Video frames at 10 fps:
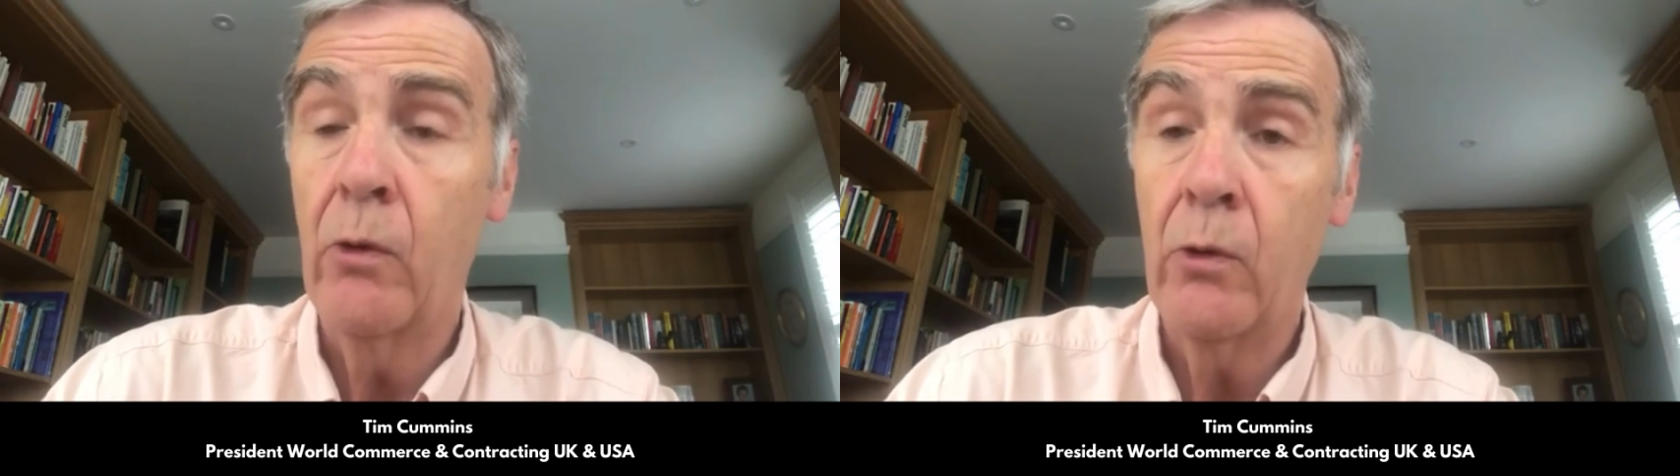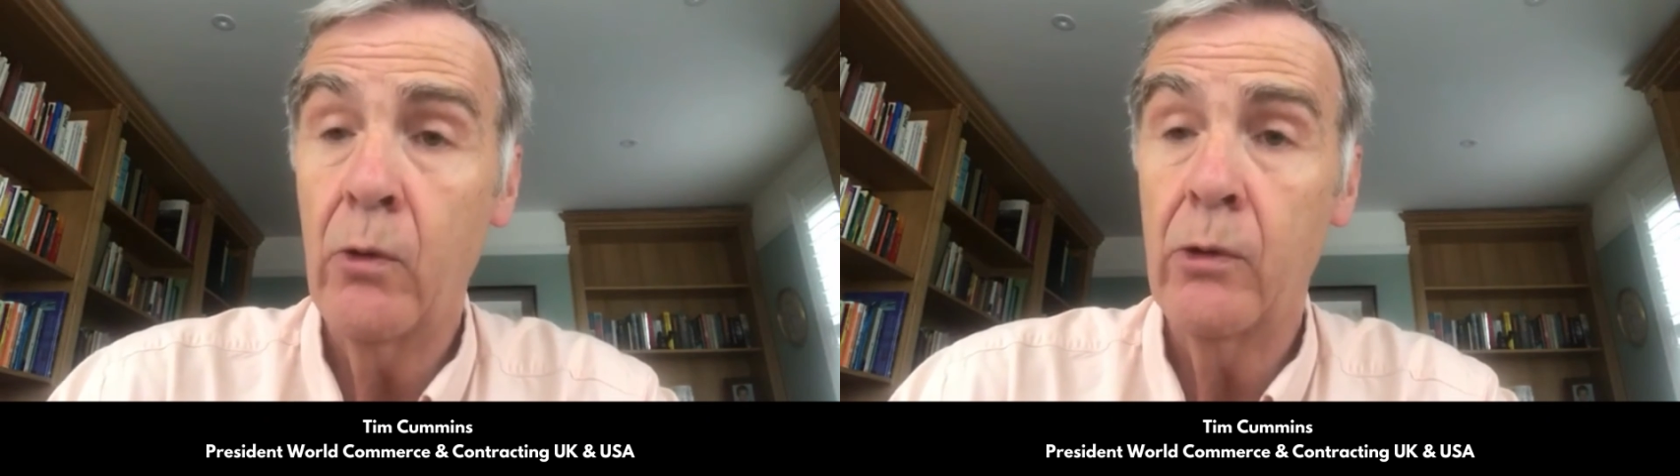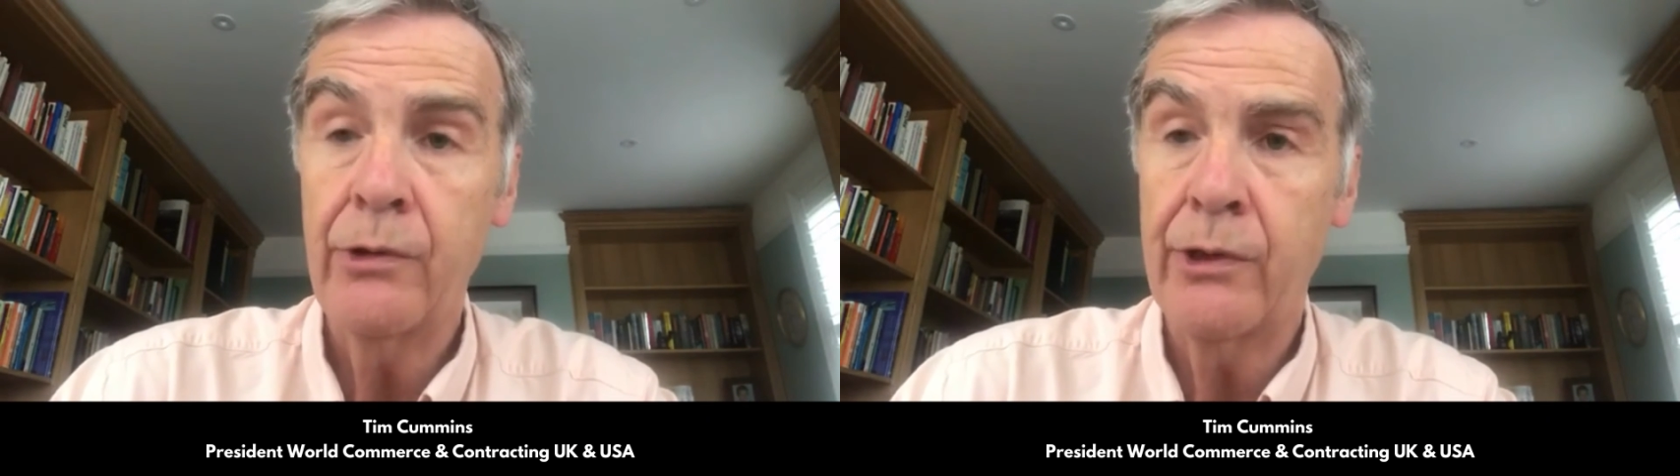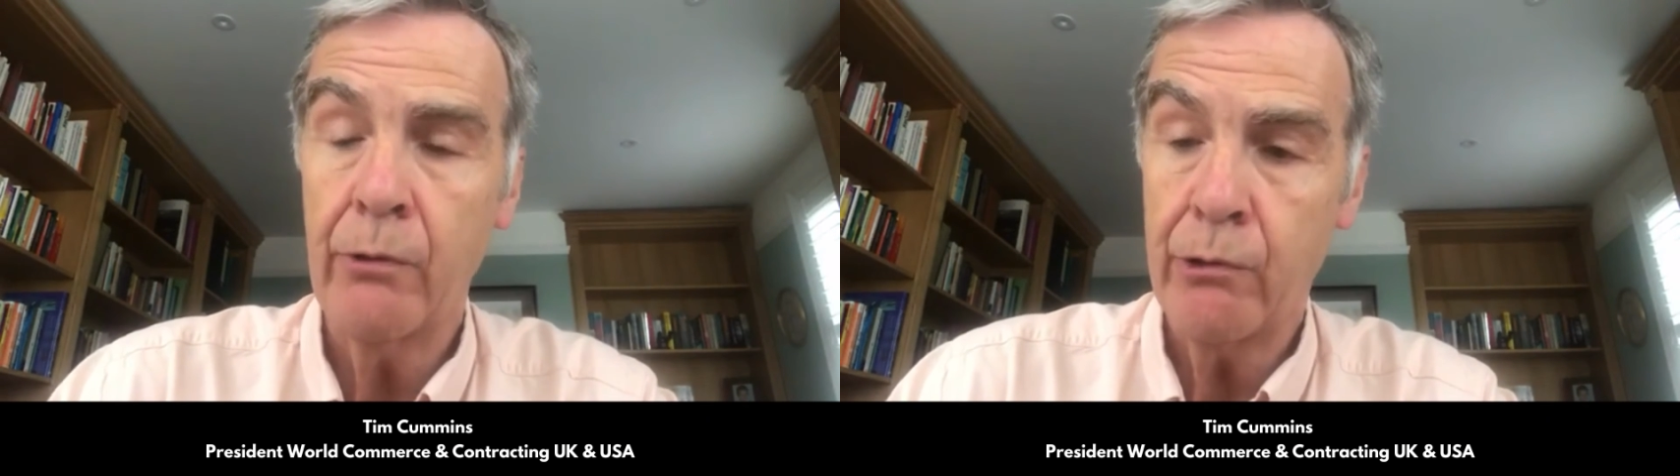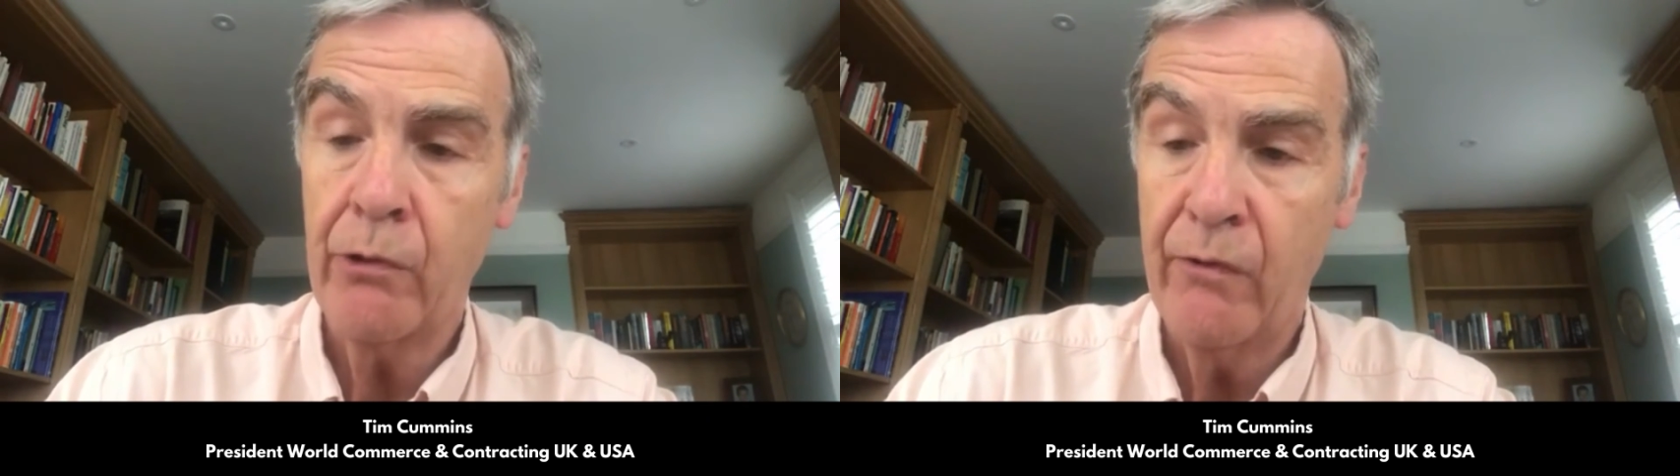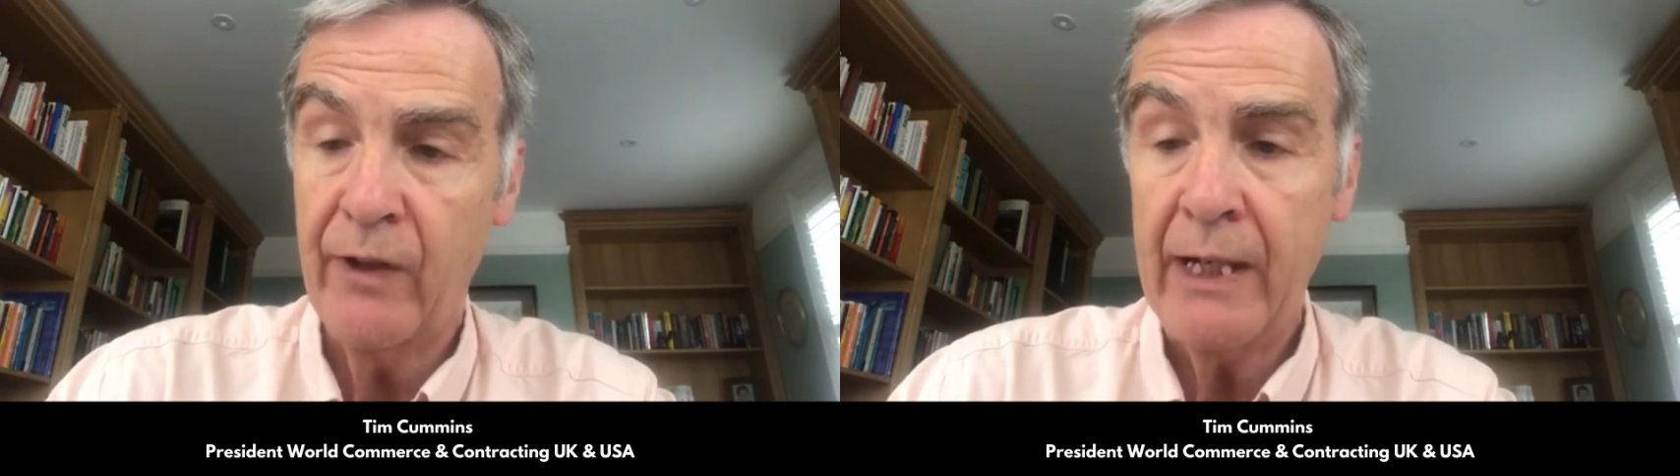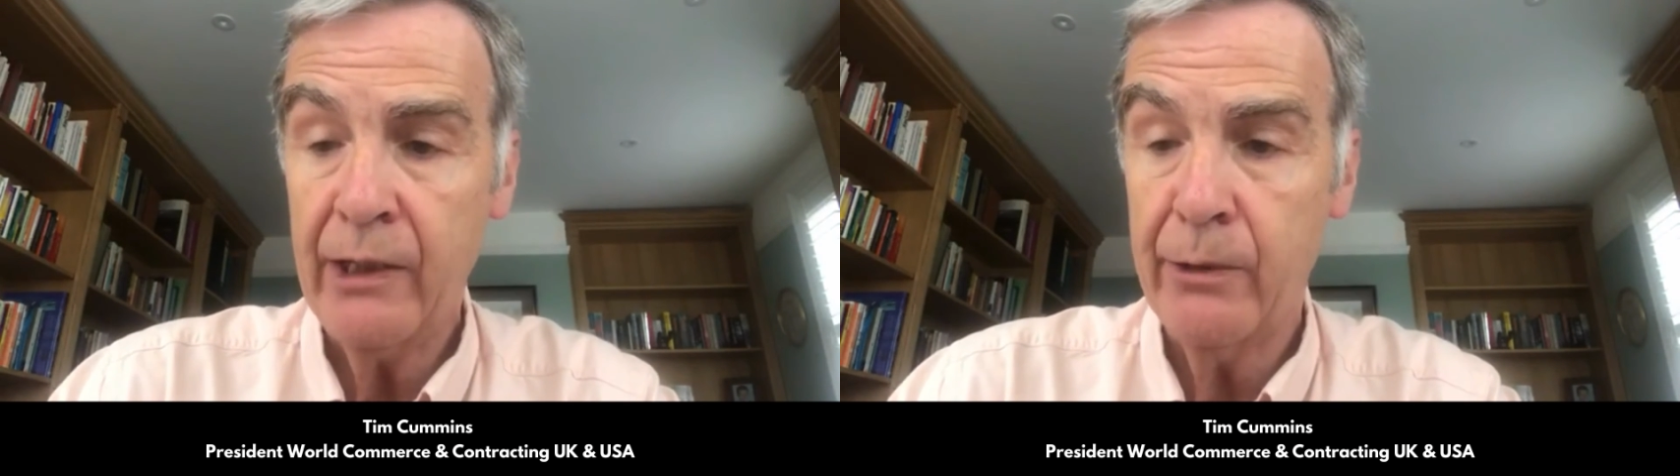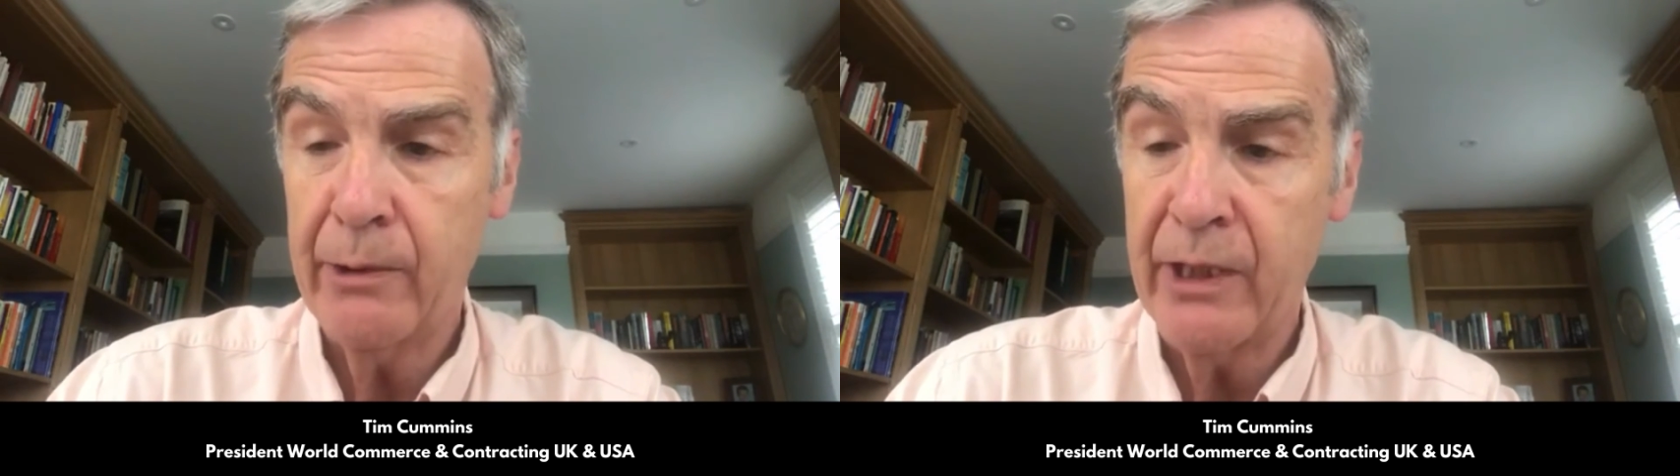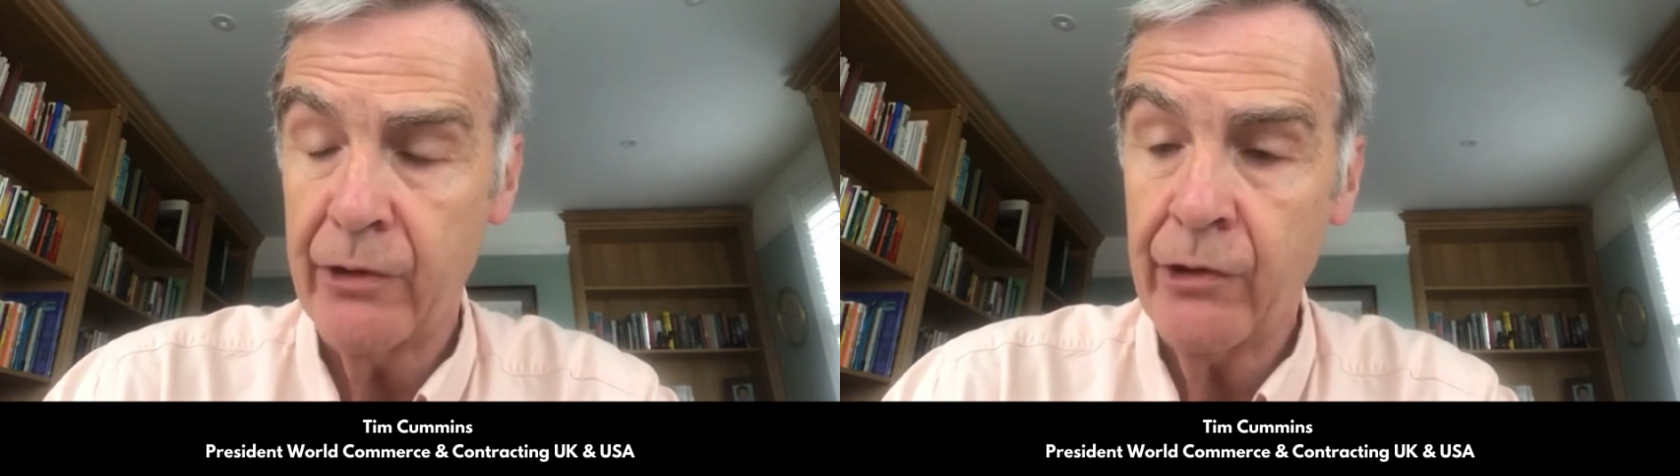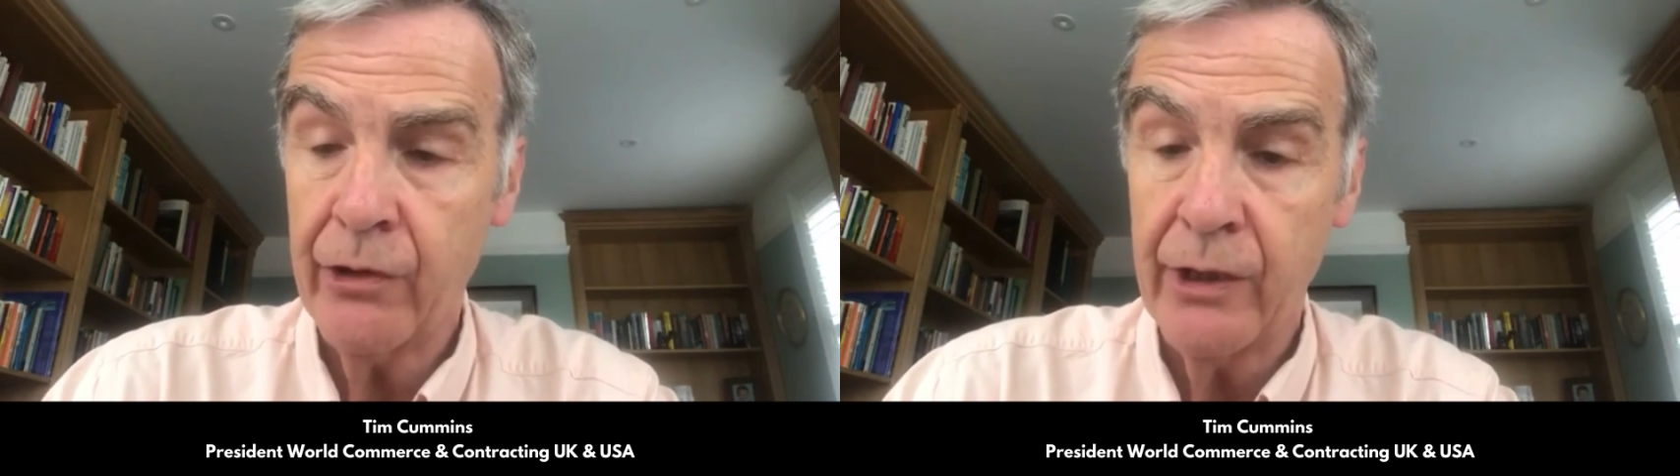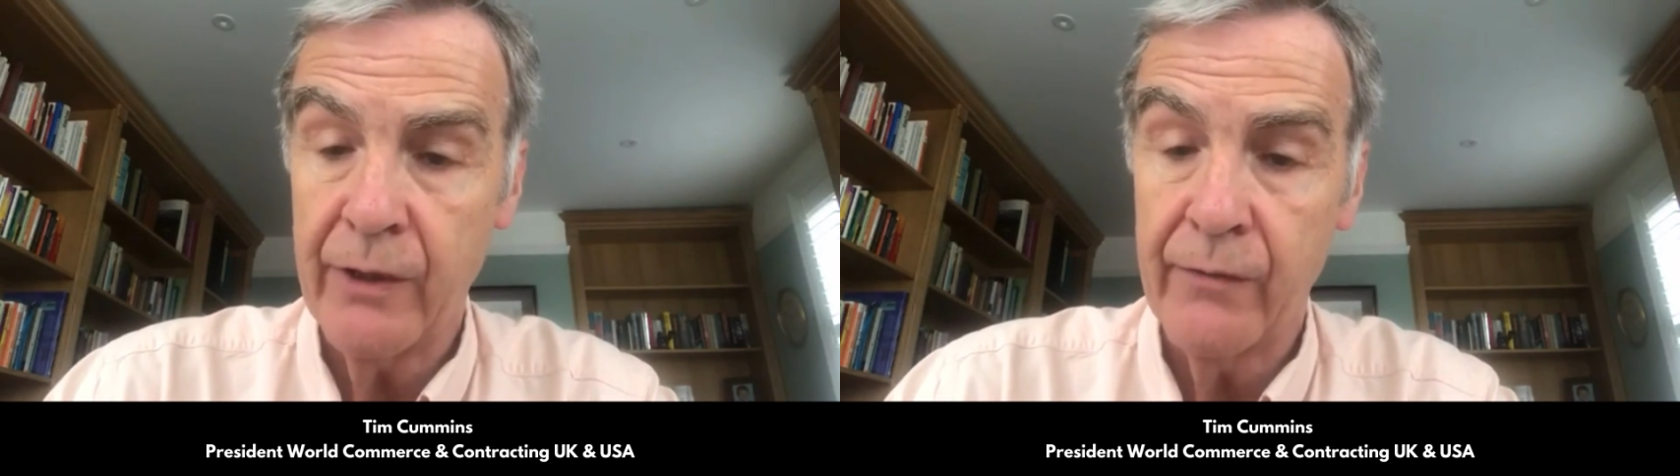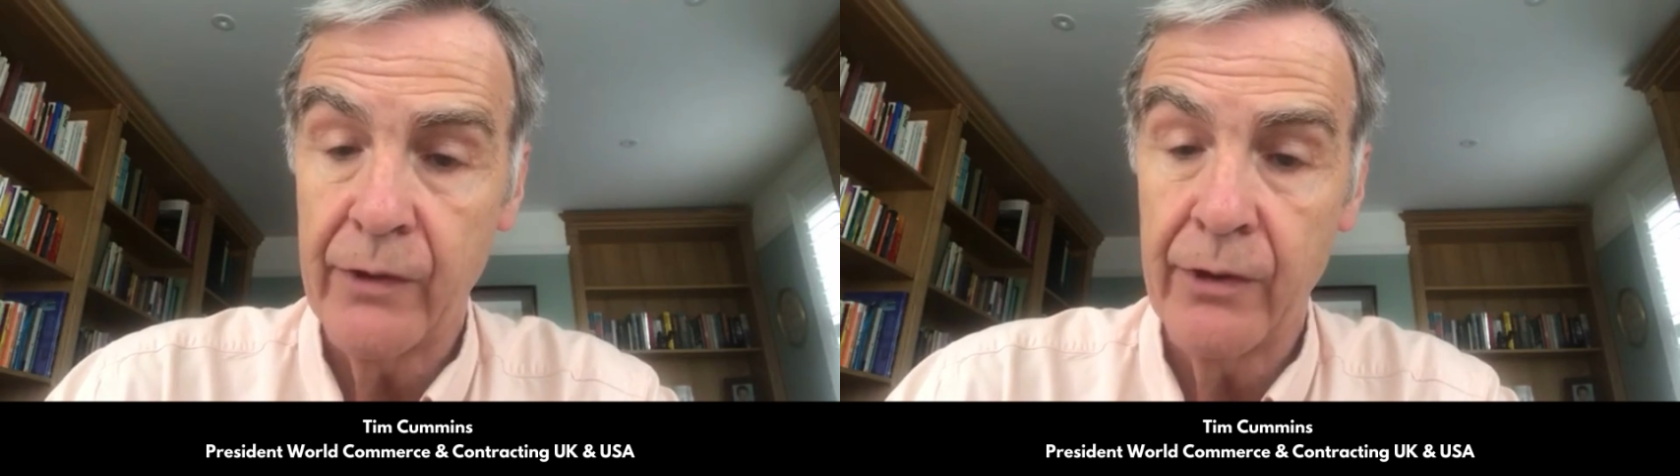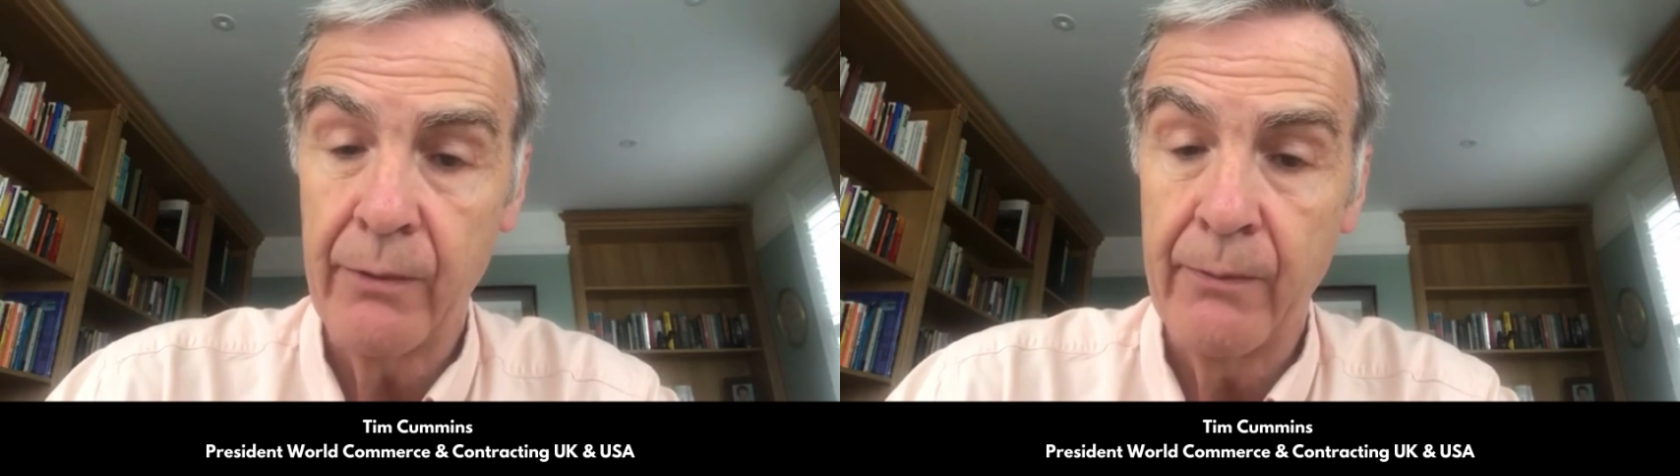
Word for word: or social value initiatives.